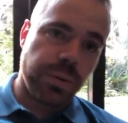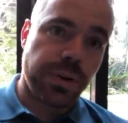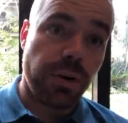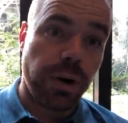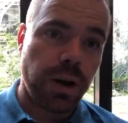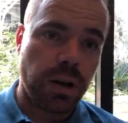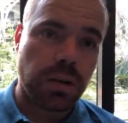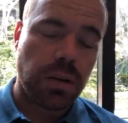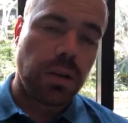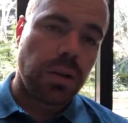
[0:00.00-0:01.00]
Korea.
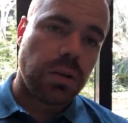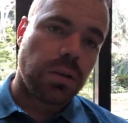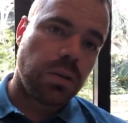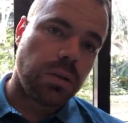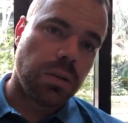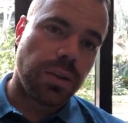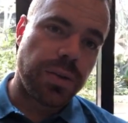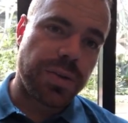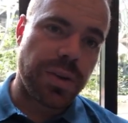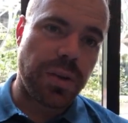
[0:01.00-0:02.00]

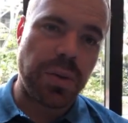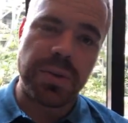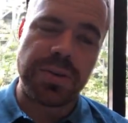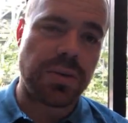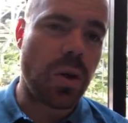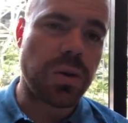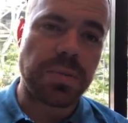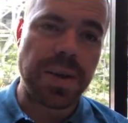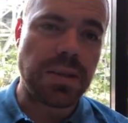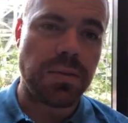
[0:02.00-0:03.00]
It was so
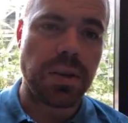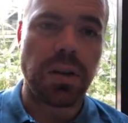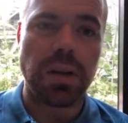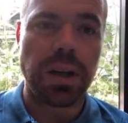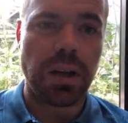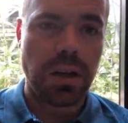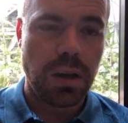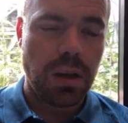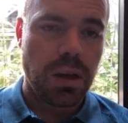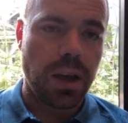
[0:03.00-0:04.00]
expensive in Korea,
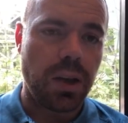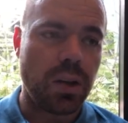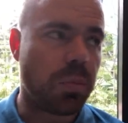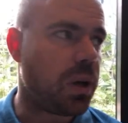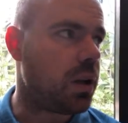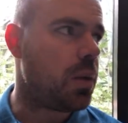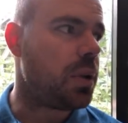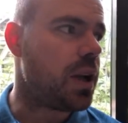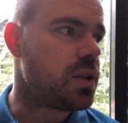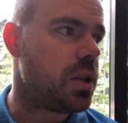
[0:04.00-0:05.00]
and you could pick it
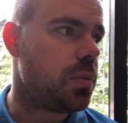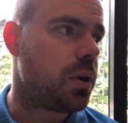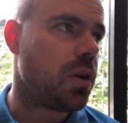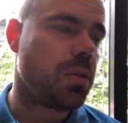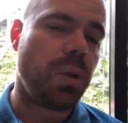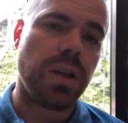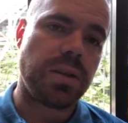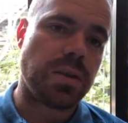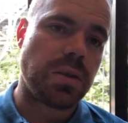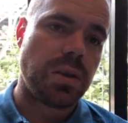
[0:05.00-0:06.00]
up a lot cheaper in other
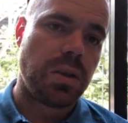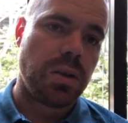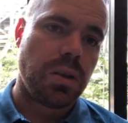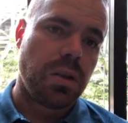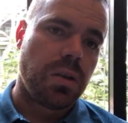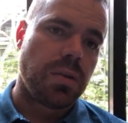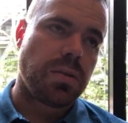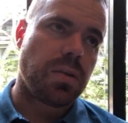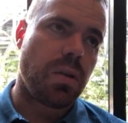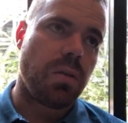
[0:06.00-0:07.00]
places.
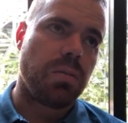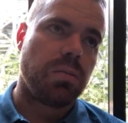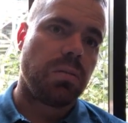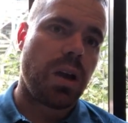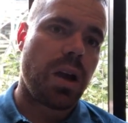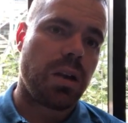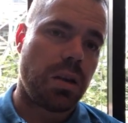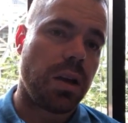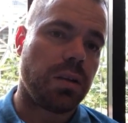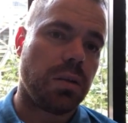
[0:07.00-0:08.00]
So, yeah,
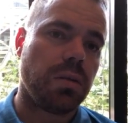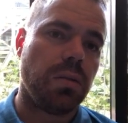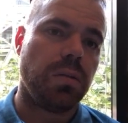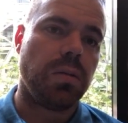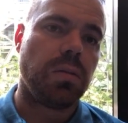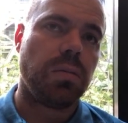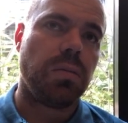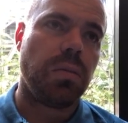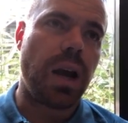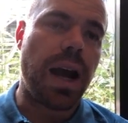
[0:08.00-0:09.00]
like,
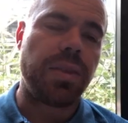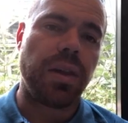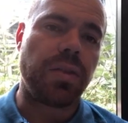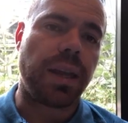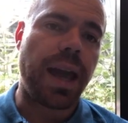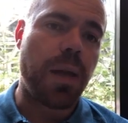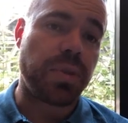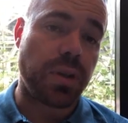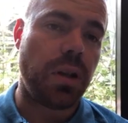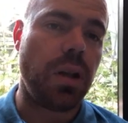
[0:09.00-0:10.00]
I think the
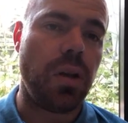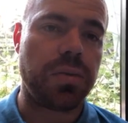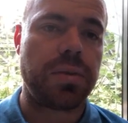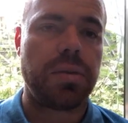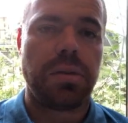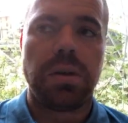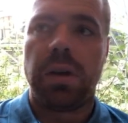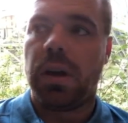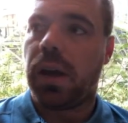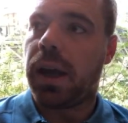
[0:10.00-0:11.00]
gap is closed,
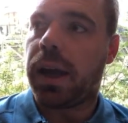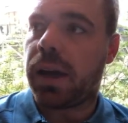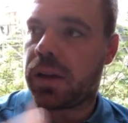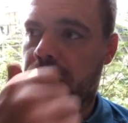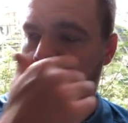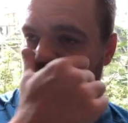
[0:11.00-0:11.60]
and